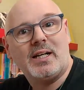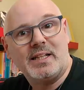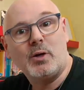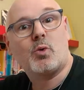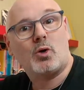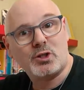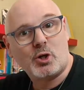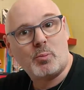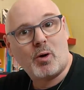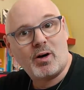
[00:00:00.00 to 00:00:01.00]
they were
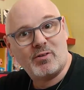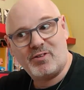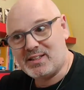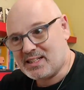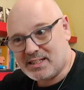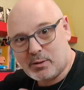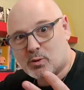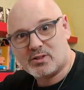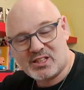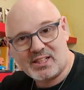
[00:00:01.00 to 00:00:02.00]
also part of it, and they
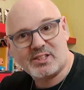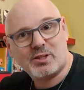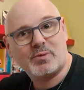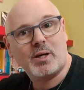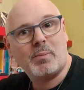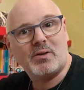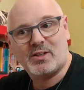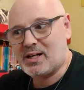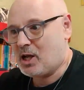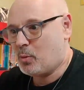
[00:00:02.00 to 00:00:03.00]
were telling something about
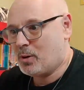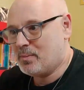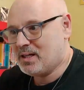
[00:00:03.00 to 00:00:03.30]
their album,